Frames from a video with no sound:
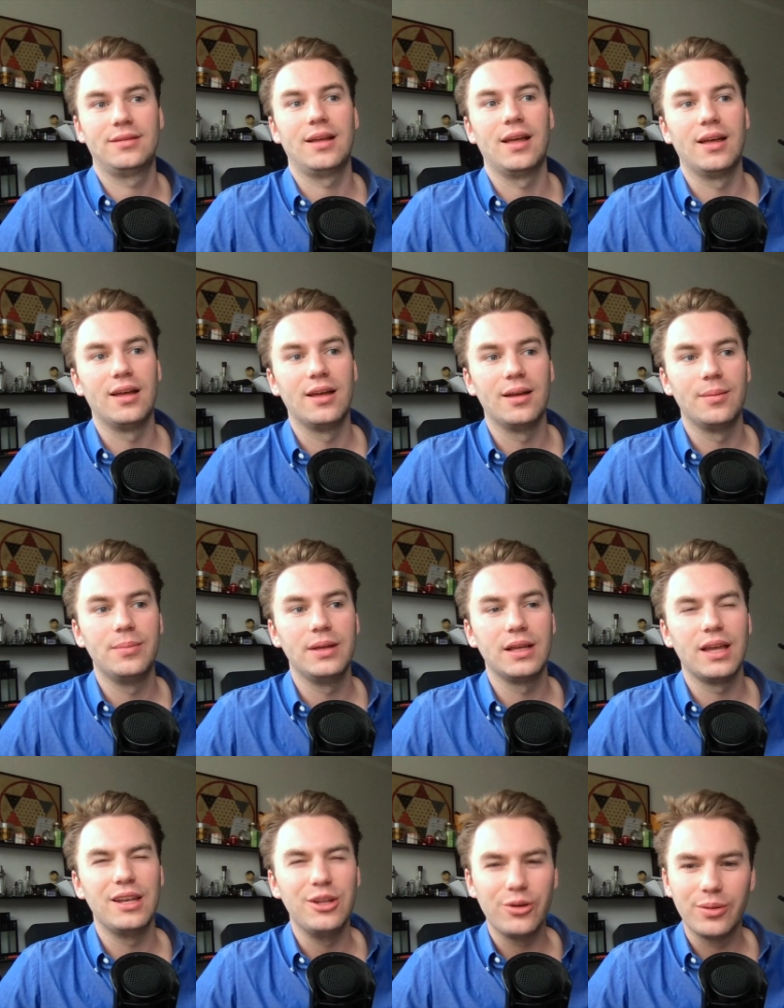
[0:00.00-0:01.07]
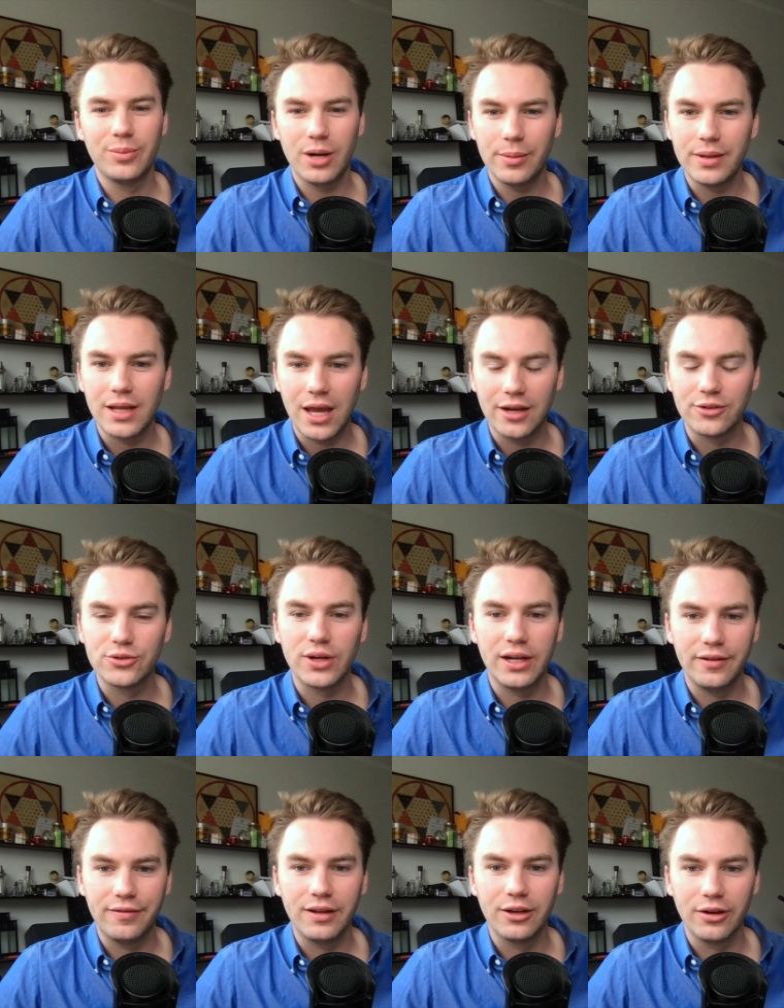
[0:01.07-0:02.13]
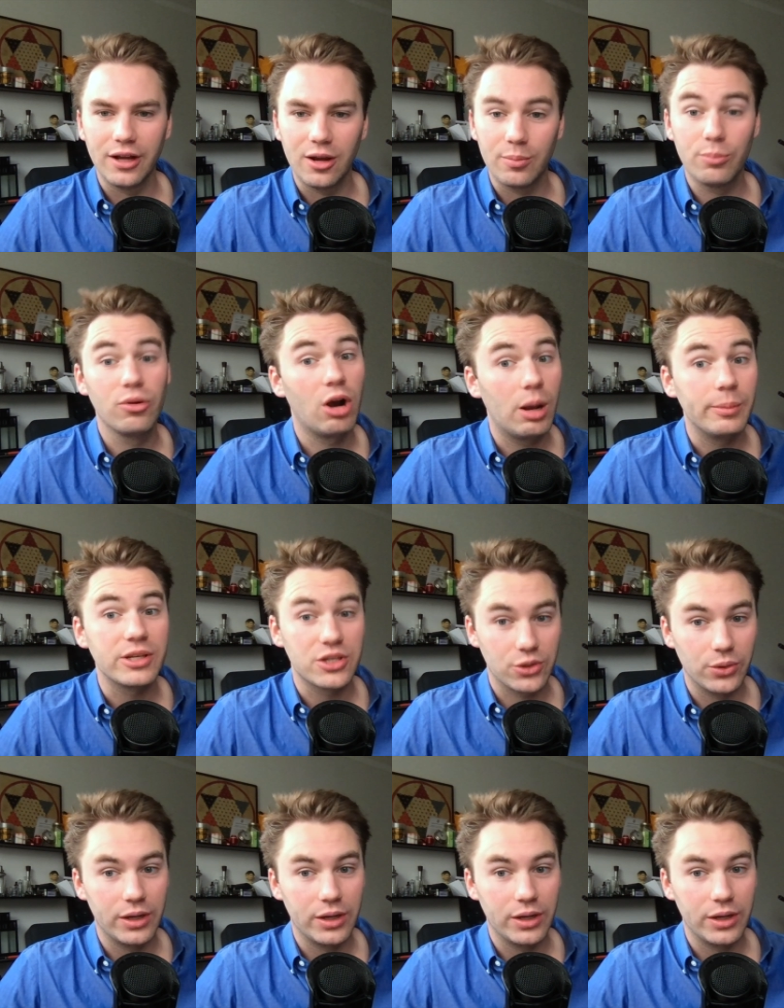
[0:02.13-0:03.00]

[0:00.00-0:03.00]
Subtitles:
and you can probably kind of try and figure it out. Promise.